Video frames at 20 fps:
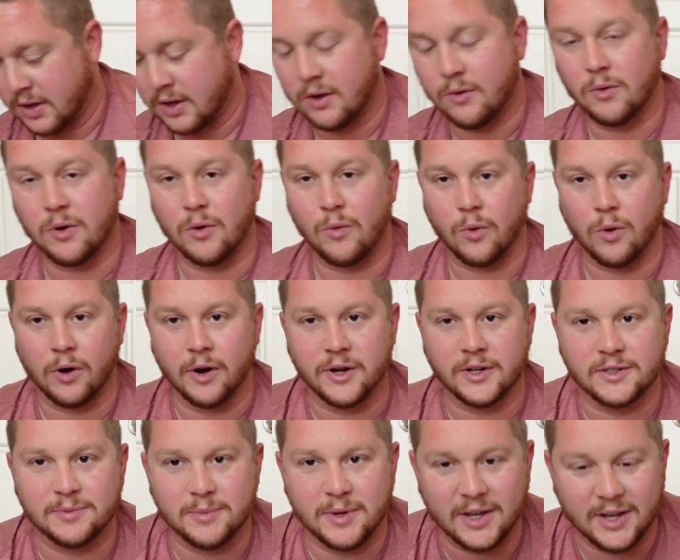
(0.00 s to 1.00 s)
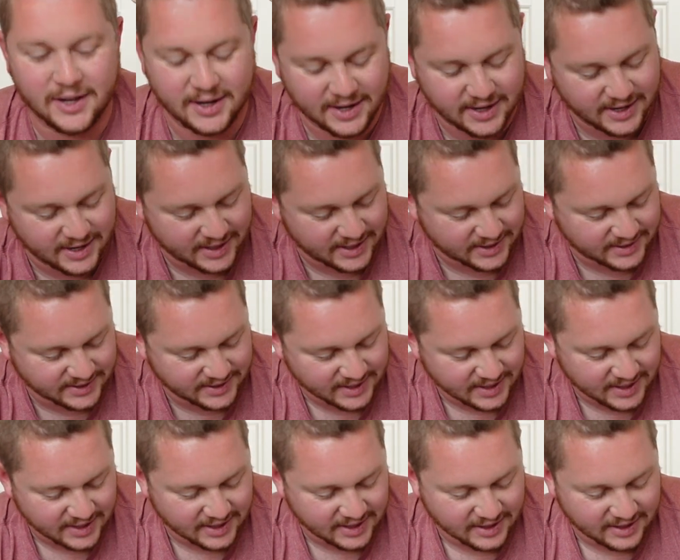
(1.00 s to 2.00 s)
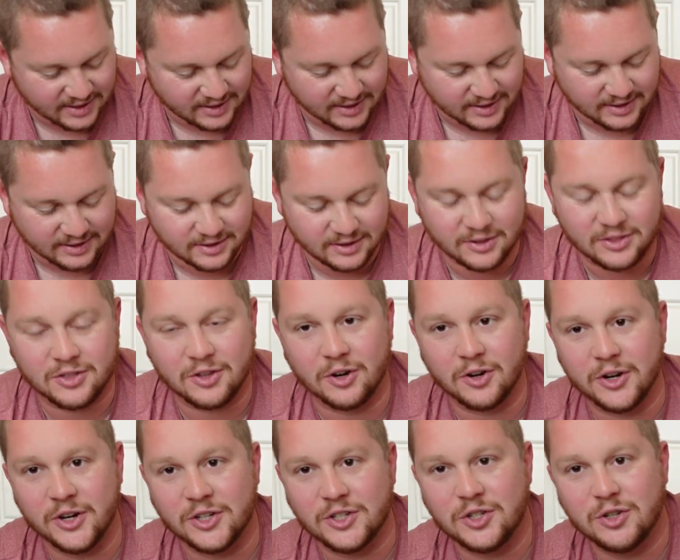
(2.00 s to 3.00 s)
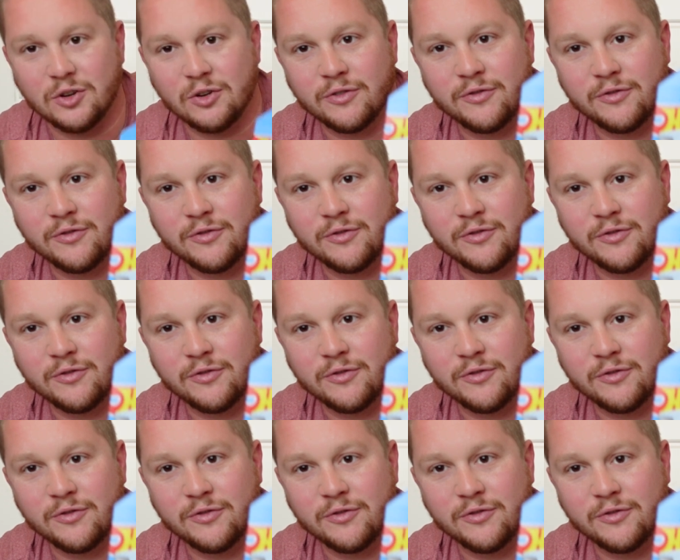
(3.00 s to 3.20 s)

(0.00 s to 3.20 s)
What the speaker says: What worries me is the 32